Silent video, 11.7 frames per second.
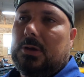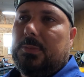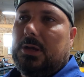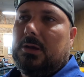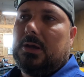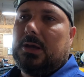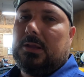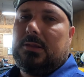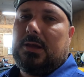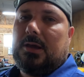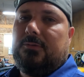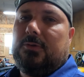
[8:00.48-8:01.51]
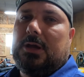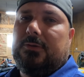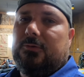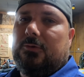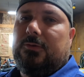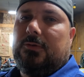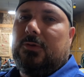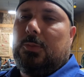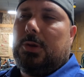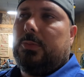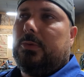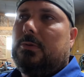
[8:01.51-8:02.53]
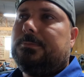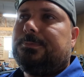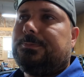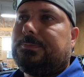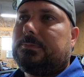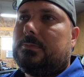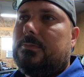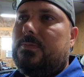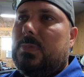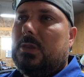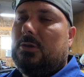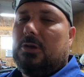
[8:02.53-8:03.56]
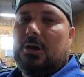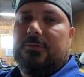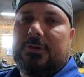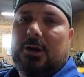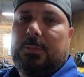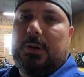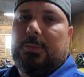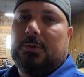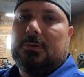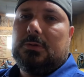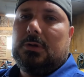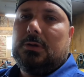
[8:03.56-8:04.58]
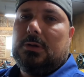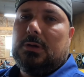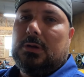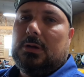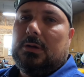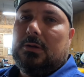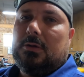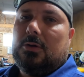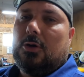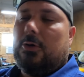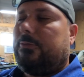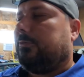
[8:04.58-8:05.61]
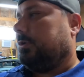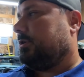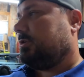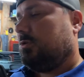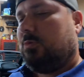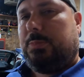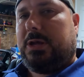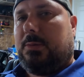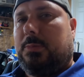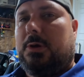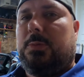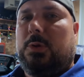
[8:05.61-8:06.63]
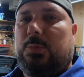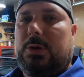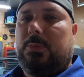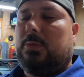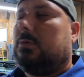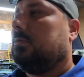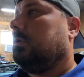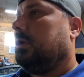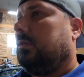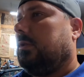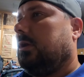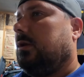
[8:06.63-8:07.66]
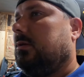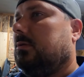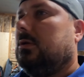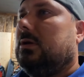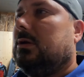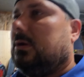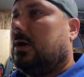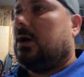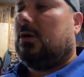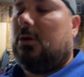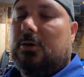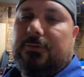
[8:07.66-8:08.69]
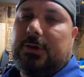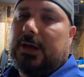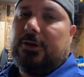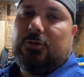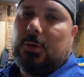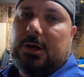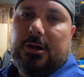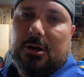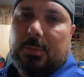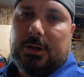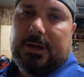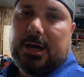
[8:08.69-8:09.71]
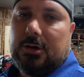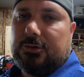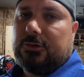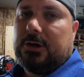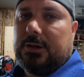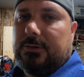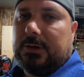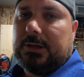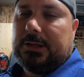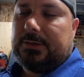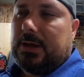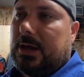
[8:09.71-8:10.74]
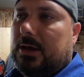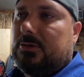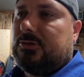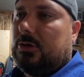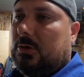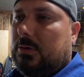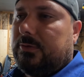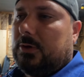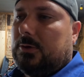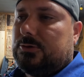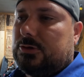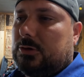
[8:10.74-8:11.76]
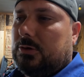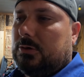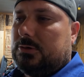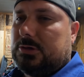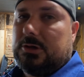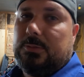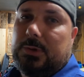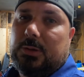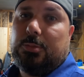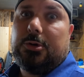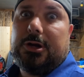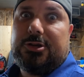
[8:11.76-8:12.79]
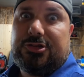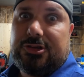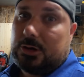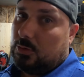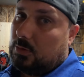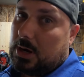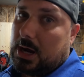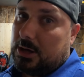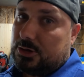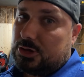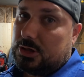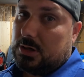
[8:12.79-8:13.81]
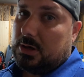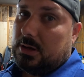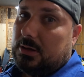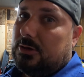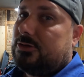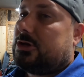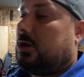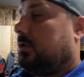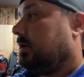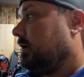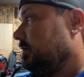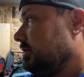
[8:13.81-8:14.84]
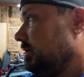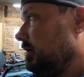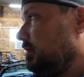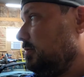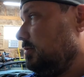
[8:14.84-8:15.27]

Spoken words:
mean, I got the F-150 people, golf cart people, hopefully soon BMW people, and then I don't know if you guys want to hear about the house or anything like that. So if it goes through, it's going to be a pretty sick garage. That's all I got to say.